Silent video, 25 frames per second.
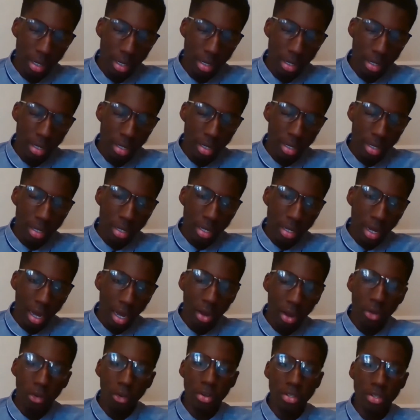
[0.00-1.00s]
And
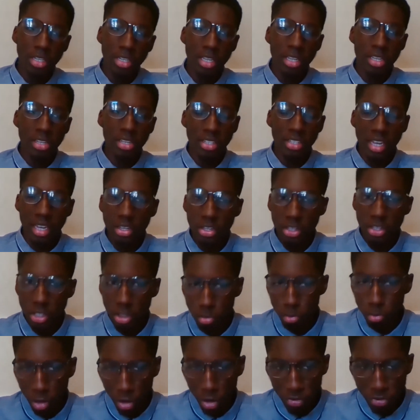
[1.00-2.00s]
I gotta say this again
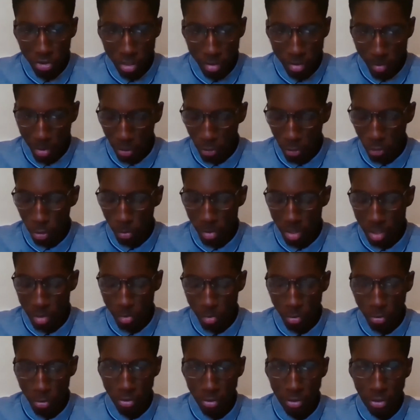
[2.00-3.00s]
just to preface my
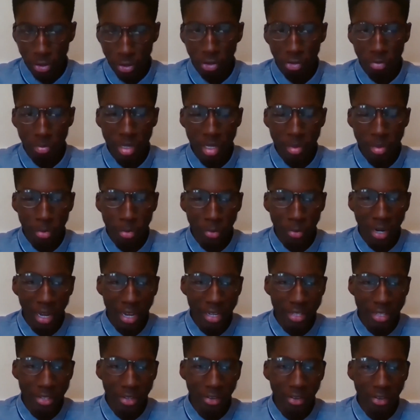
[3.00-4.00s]
comments, because a lot of people
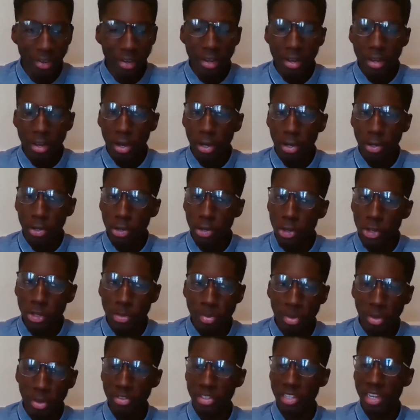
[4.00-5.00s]
like to
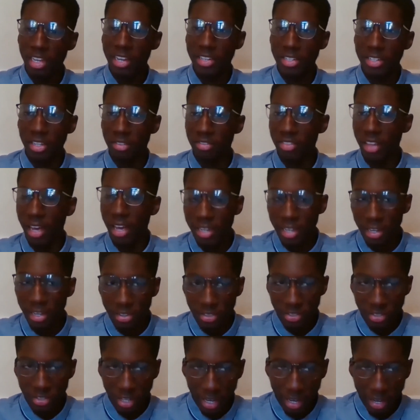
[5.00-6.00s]
accuse me of saying stuff that I
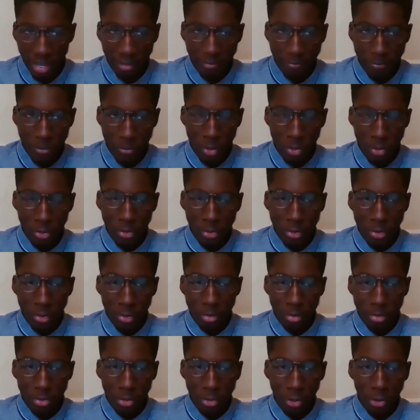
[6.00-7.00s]
didn't say.
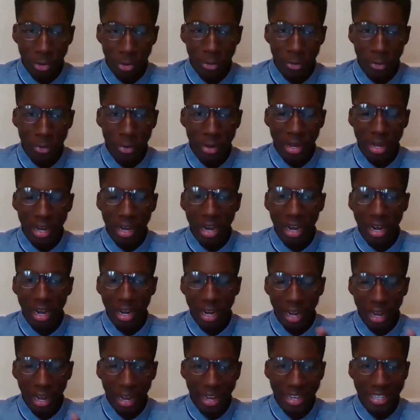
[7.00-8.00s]
So
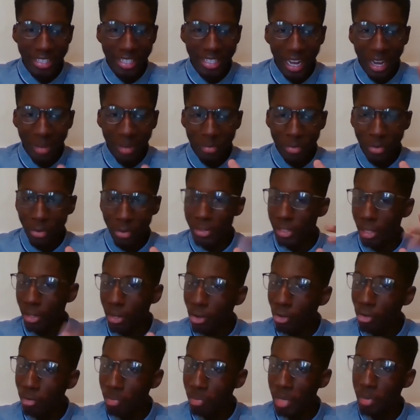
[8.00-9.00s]
guys, because
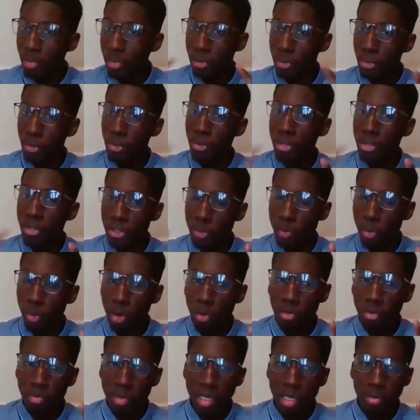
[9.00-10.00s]
a lot of people do this as
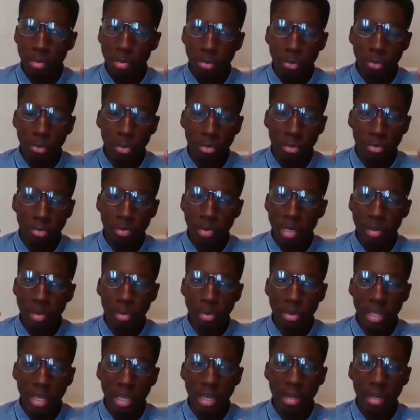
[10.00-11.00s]
well with
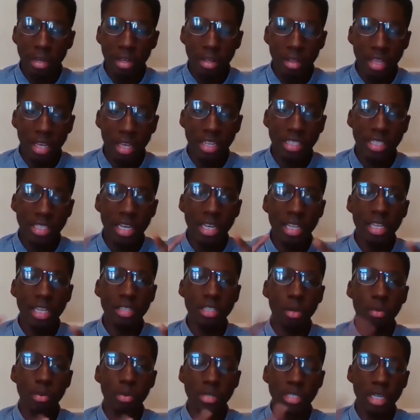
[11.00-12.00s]
people. They say
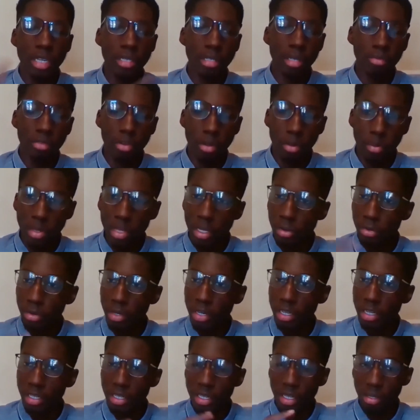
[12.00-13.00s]
that someone said something when they
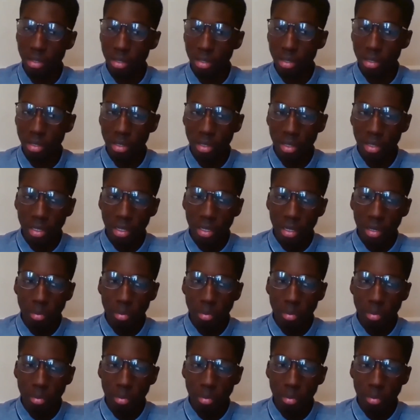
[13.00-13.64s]
really didn't.